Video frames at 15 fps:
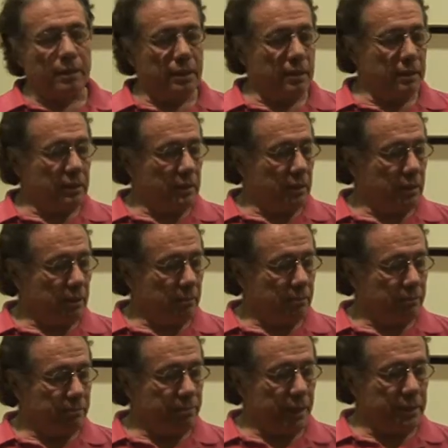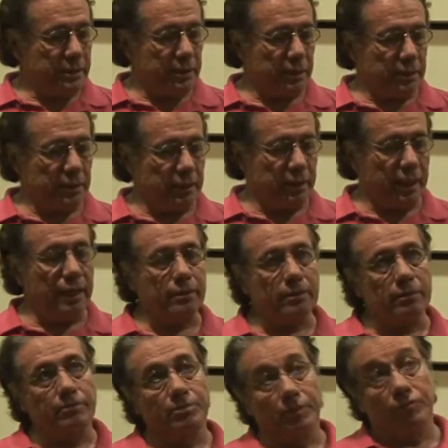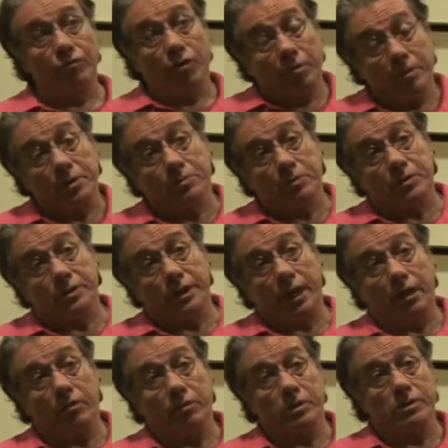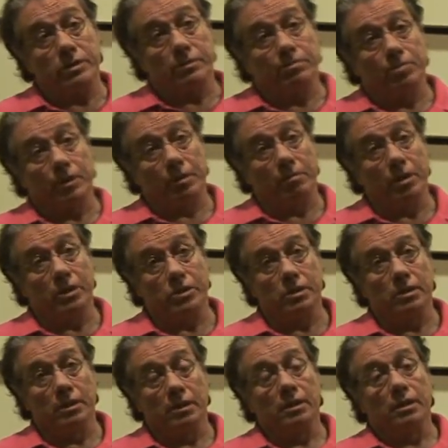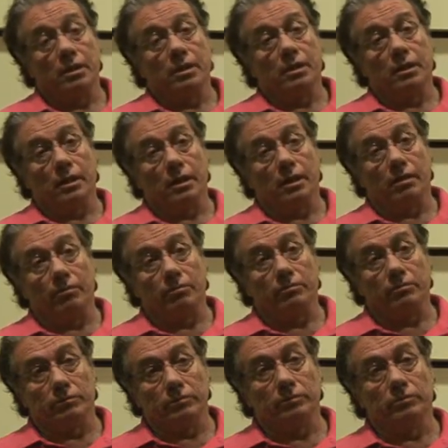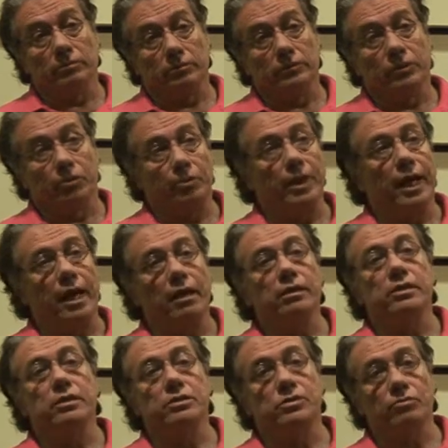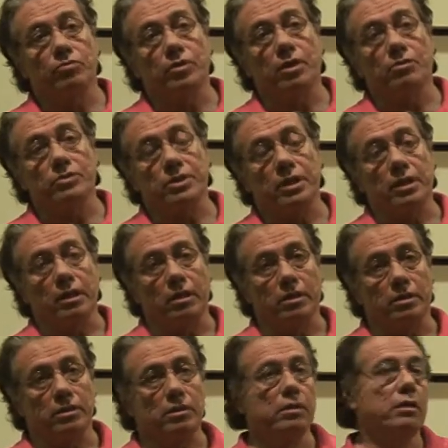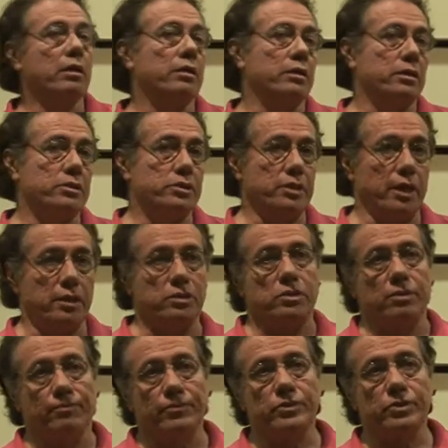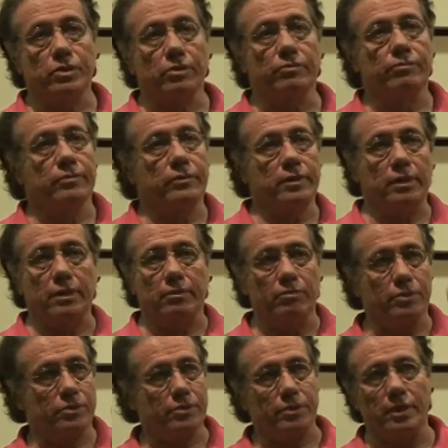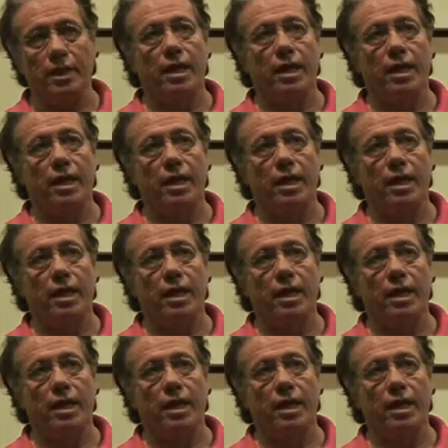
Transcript: And uh, basically that performance per se was pretty much uh, the realities of what I was hitting on, on the stage. So it was a